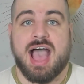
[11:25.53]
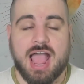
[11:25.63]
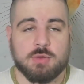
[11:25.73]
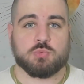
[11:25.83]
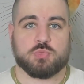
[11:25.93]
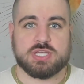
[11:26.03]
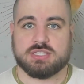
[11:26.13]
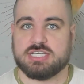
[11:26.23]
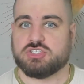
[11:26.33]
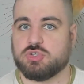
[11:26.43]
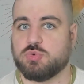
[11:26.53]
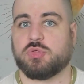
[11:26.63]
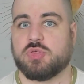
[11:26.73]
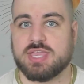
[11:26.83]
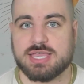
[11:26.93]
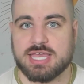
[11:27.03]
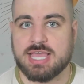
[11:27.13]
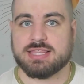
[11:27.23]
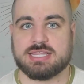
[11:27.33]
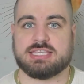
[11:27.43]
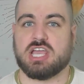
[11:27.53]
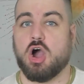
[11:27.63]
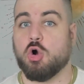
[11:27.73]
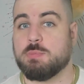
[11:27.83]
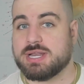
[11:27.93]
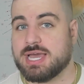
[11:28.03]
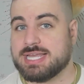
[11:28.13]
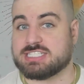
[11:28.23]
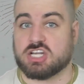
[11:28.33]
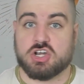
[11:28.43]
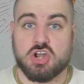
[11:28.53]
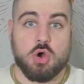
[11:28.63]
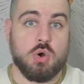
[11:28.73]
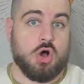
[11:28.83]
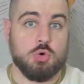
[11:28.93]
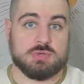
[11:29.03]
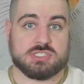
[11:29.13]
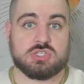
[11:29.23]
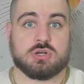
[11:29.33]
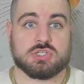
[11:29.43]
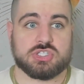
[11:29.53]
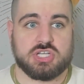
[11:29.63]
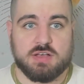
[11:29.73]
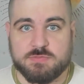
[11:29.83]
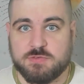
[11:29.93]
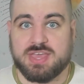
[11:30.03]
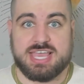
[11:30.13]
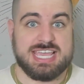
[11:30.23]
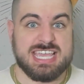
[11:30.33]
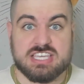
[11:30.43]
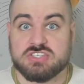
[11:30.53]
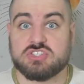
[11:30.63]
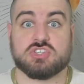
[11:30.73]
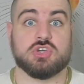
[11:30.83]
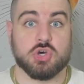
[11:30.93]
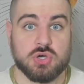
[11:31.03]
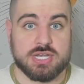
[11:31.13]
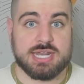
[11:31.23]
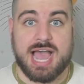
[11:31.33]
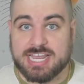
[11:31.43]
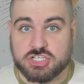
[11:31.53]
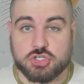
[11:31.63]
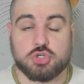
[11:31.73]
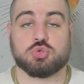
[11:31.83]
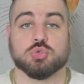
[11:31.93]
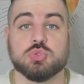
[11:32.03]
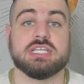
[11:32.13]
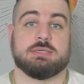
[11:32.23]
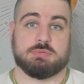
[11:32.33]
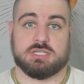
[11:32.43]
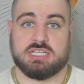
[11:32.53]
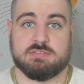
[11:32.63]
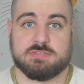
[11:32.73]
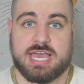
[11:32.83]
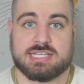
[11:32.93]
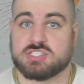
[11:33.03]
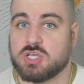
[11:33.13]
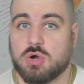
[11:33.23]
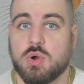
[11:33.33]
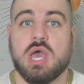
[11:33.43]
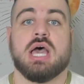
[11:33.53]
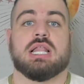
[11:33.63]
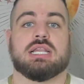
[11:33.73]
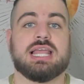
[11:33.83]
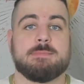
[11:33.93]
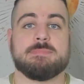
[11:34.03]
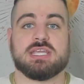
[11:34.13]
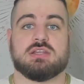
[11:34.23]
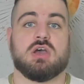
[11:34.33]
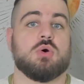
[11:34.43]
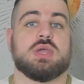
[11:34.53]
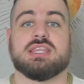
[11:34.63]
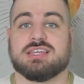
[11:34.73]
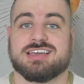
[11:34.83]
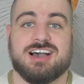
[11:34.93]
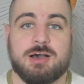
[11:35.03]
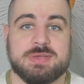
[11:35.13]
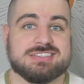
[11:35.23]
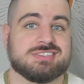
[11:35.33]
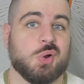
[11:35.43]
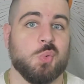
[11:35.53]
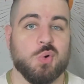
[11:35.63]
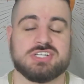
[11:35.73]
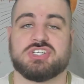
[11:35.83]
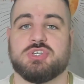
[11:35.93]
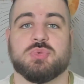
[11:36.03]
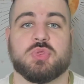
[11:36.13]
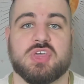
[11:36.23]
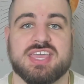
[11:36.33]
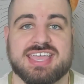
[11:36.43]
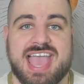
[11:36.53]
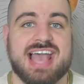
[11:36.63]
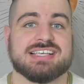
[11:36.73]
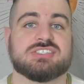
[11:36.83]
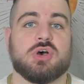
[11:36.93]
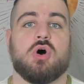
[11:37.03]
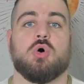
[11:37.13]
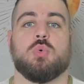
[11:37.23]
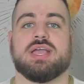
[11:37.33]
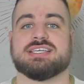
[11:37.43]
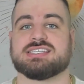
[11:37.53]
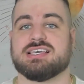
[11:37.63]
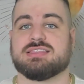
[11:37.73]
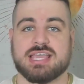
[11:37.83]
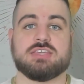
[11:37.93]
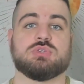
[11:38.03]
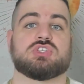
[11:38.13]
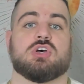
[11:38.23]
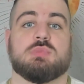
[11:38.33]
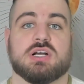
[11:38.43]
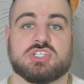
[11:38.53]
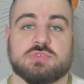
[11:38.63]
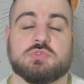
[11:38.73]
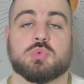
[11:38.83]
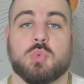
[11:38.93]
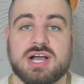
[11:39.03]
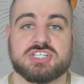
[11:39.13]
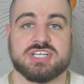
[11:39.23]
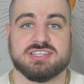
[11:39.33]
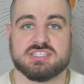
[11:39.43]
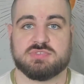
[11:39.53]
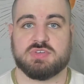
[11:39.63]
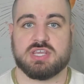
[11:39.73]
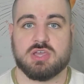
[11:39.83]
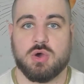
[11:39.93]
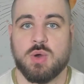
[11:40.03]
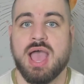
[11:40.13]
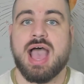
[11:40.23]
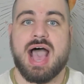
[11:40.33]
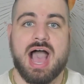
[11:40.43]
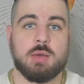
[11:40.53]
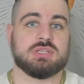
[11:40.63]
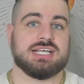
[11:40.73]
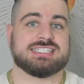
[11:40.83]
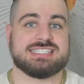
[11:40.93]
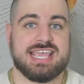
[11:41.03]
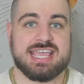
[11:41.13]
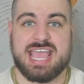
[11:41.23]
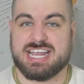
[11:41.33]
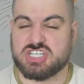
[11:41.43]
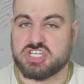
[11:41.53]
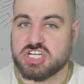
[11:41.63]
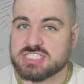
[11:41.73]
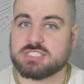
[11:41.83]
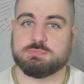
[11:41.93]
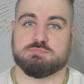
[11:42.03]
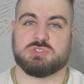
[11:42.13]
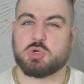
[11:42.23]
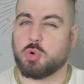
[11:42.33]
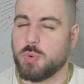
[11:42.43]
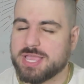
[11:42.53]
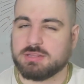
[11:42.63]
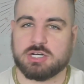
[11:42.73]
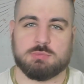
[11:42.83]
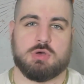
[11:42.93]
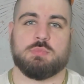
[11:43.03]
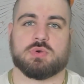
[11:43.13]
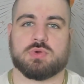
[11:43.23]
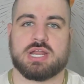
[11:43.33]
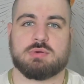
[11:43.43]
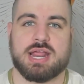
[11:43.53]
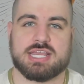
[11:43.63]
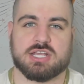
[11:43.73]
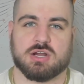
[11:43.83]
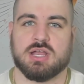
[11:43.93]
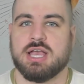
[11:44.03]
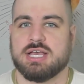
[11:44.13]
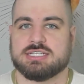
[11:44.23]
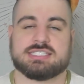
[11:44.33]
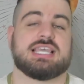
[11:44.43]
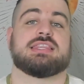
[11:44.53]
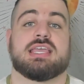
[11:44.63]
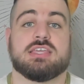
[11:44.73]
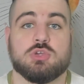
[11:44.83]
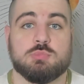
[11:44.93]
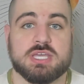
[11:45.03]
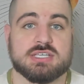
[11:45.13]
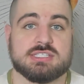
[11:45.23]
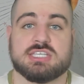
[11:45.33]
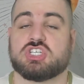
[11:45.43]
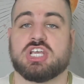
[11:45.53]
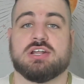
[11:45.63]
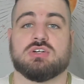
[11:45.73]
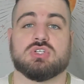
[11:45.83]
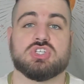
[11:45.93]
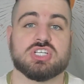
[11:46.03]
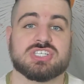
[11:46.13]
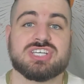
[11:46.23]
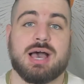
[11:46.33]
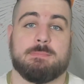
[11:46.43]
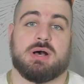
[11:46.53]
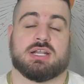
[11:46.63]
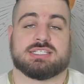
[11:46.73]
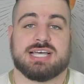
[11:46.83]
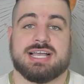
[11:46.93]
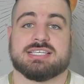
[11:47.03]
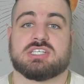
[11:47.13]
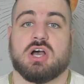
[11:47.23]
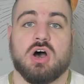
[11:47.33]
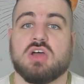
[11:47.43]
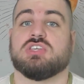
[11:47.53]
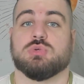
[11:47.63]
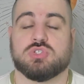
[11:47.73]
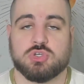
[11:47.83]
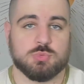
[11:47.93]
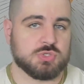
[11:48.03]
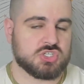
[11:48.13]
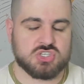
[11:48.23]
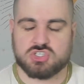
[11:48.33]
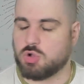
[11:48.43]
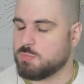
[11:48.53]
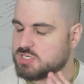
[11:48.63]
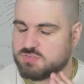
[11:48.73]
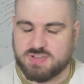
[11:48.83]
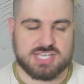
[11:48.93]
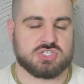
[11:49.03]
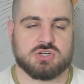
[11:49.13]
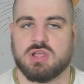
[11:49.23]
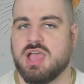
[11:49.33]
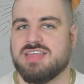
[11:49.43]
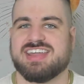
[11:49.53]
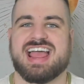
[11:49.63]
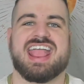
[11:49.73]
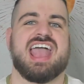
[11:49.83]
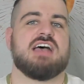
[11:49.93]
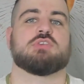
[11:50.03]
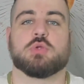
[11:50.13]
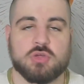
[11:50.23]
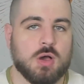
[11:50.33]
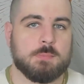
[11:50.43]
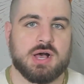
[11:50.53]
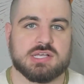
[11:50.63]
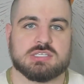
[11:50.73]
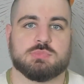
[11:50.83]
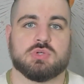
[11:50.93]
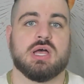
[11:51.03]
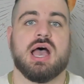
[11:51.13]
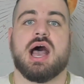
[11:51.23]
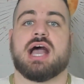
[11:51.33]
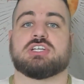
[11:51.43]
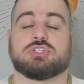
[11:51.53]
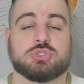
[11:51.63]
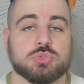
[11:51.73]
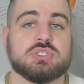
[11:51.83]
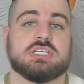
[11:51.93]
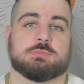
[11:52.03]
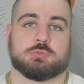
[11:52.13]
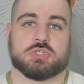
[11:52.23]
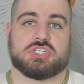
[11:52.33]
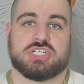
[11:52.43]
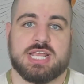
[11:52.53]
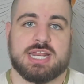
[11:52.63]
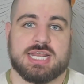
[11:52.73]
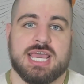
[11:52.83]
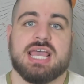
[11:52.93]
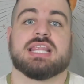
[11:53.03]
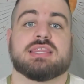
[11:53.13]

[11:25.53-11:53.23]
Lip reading: I really do think that the Omanyte no Omastar stuff is good. I truly believe that. So let me know in the comments what you think. As always, thank you so much for watching this video. I would like to take a just quick little moment right here to say thank you, because this channel just got monetized on YouTube, which is so much faster than I ever thought possible. I truly appreciate it.